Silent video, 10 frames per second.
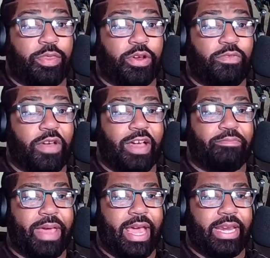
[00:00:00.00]

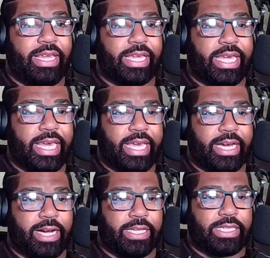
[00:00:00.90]
35 Baddie
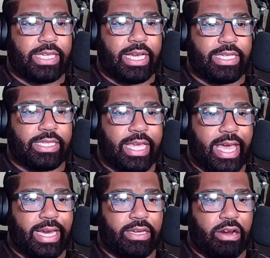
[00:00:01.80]
Kia says
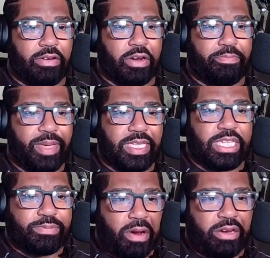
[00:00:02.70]
that her and her
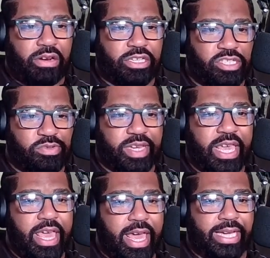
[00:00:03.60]
business partner are
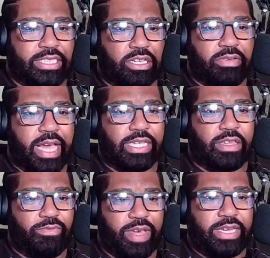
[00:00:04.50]
doing a
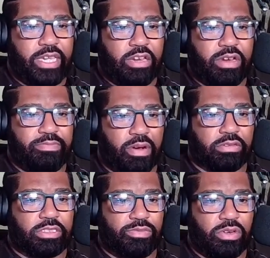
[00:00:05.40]
showcase event here in
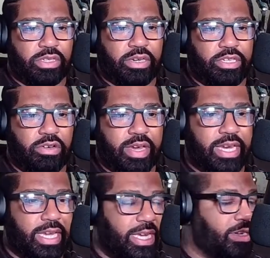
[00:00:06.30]
Baltimore. They're doing
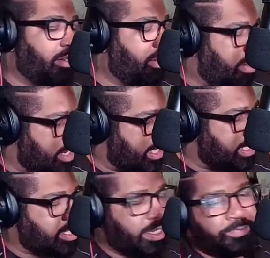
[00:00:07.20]
it in
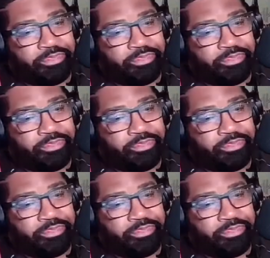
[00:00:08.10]
August.